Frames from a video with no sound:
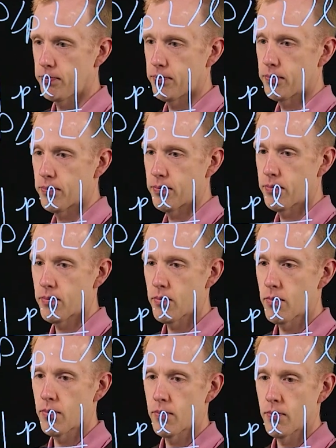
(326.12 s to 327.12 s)

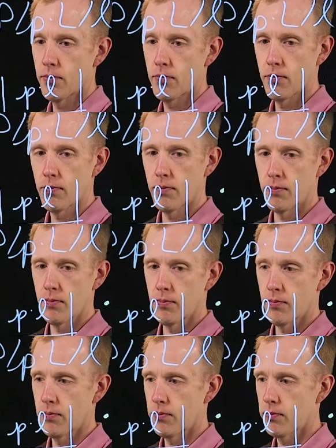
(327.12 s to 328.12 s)

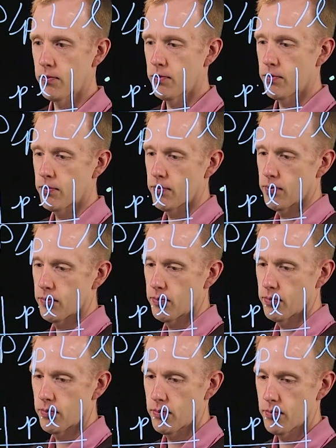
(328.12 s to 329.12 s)

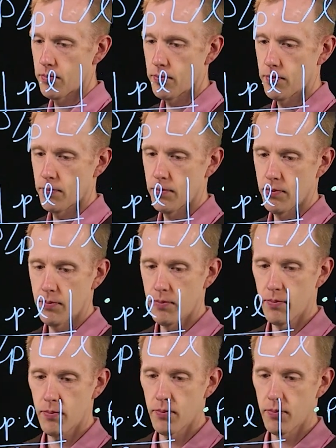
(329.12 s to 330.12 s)

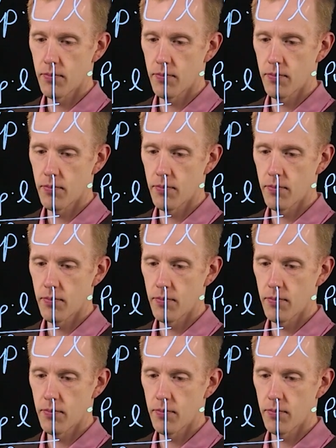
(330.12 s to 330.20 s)
Nothing is said.